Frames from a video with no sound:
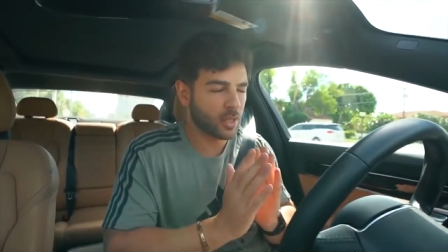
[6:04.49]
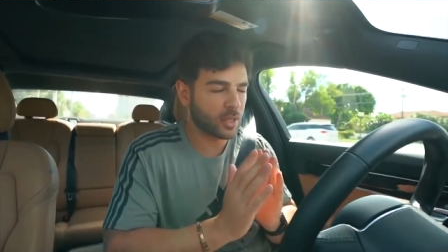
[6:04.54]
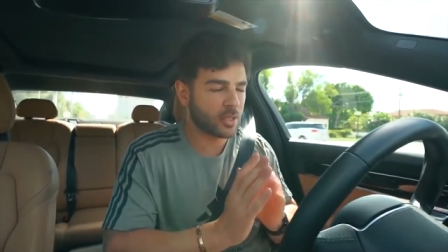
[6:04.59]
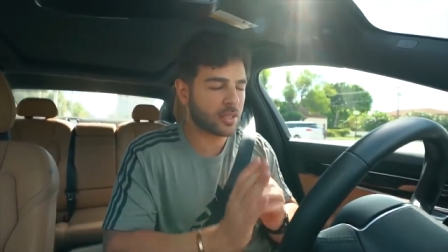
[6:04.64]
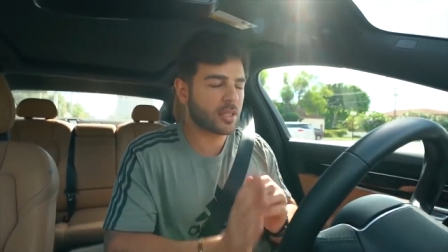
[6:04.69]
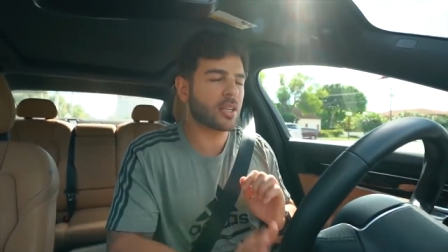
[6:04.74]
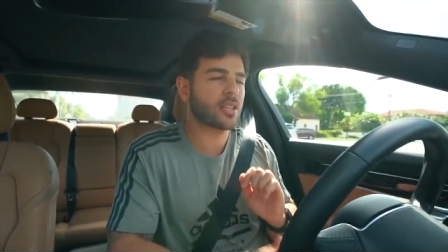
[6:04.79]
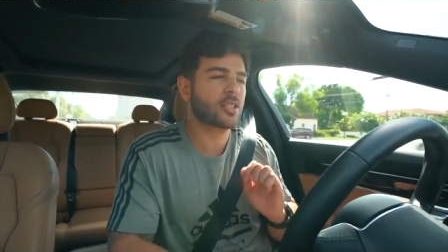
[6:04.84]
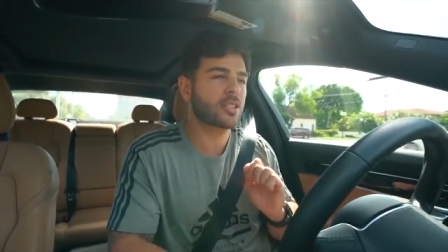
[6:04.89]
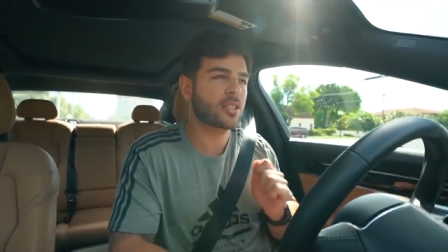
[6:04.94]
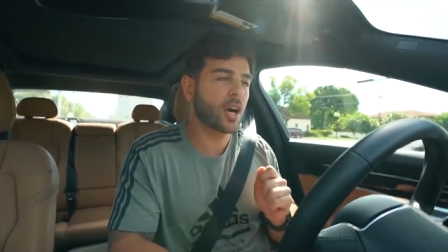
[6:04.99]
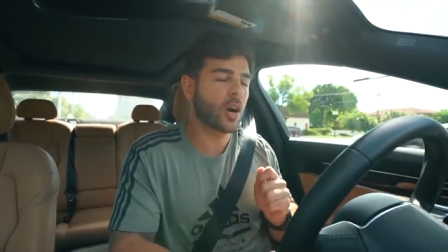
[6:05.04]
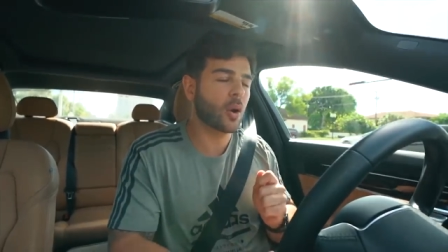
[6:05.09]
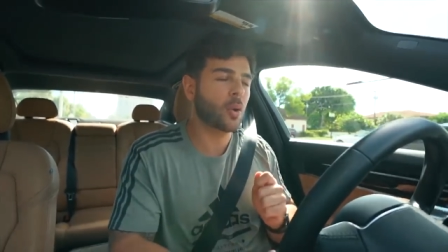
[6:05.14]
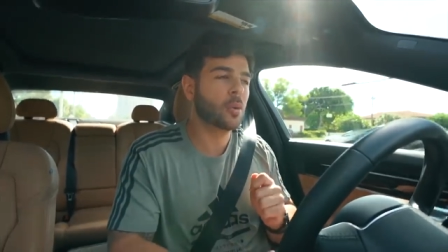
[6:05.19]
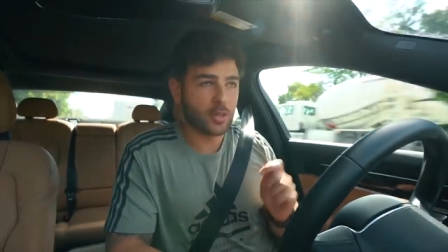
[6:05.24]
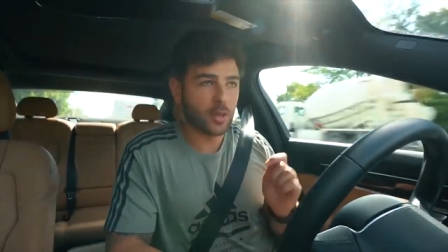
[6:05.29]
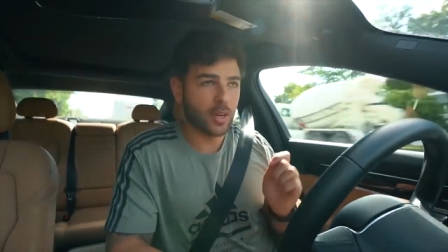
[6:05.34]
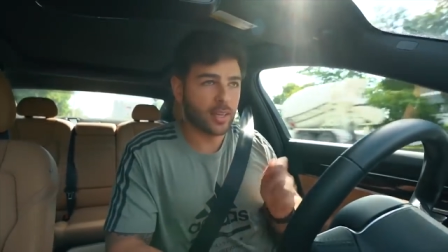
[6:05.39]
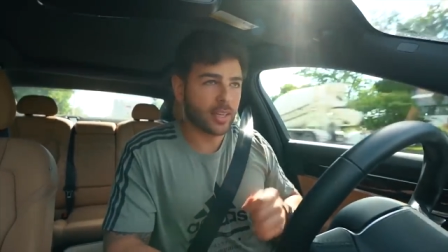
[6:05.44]
weeks.
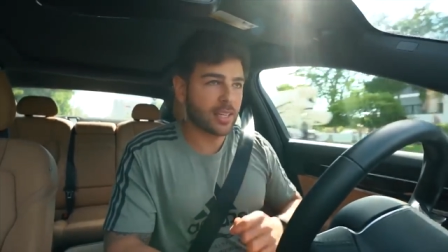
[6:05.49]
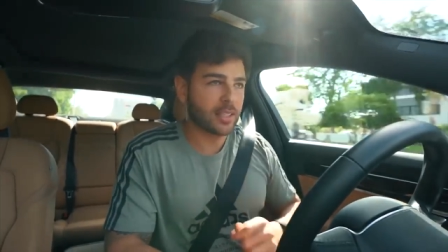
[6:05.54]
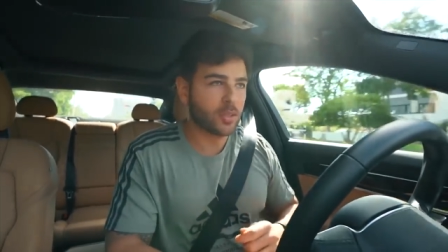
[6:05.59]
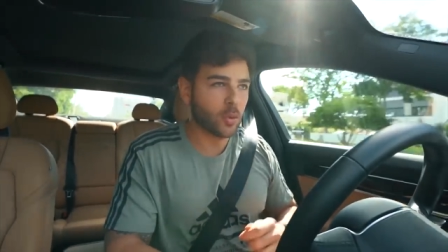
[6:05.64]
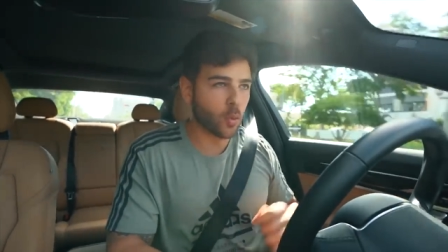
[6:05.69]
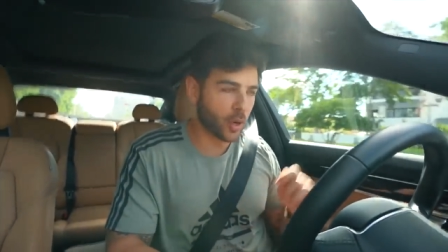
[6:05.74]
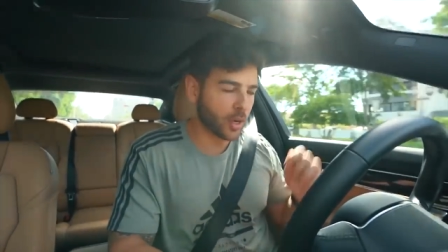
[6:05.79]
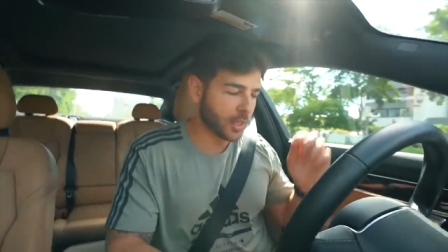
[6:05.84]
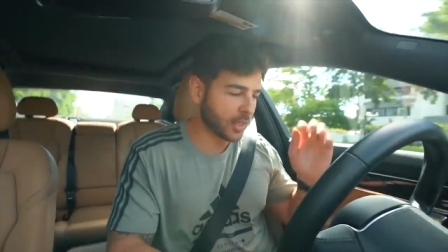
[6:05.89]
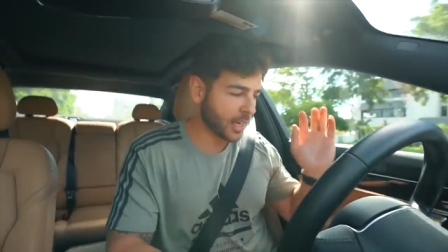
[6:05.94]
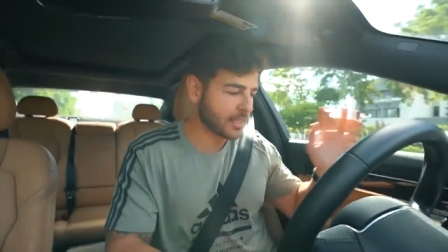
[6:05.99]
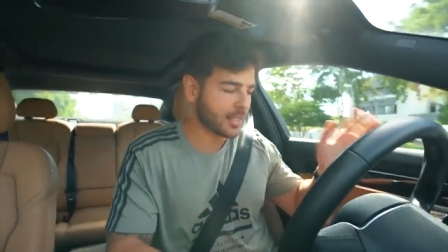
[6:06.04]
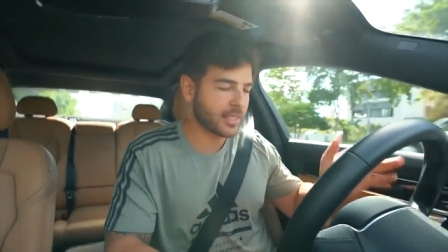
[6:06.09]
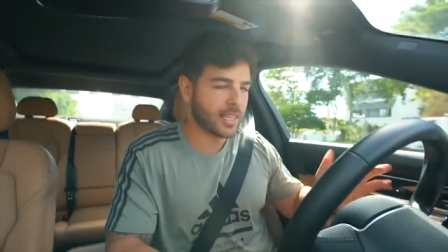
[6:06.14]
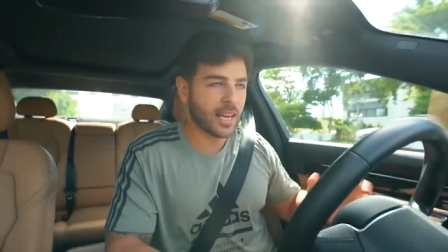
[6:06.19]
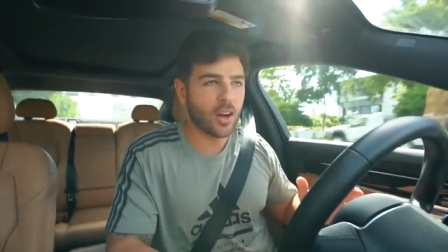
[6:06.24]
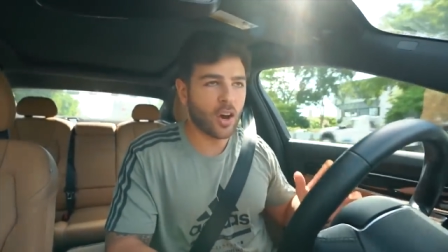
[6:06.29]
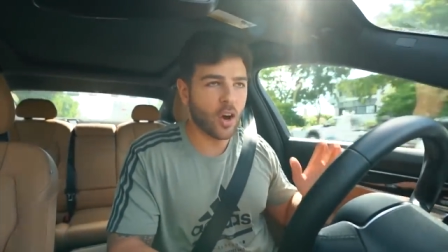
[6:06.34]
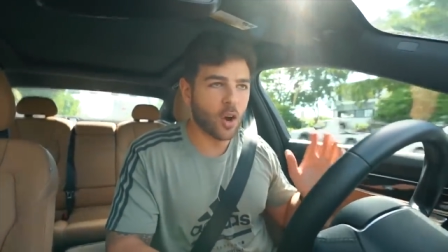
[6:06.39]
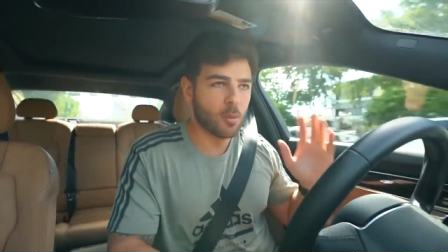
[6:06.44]
So, so I get to work, I
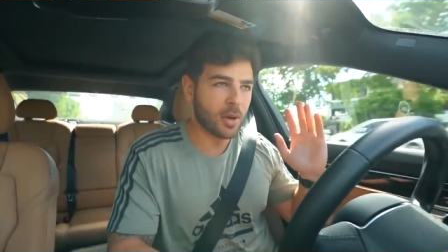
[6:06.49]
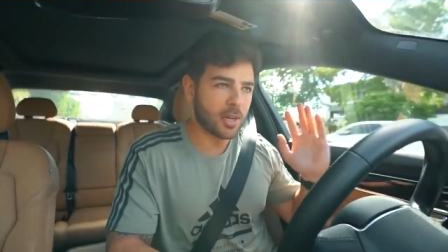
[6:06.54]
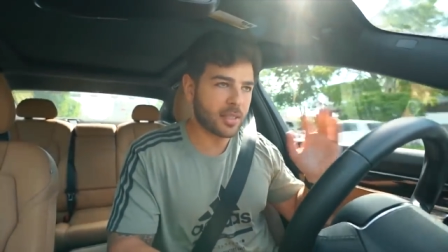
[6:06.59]
stay home,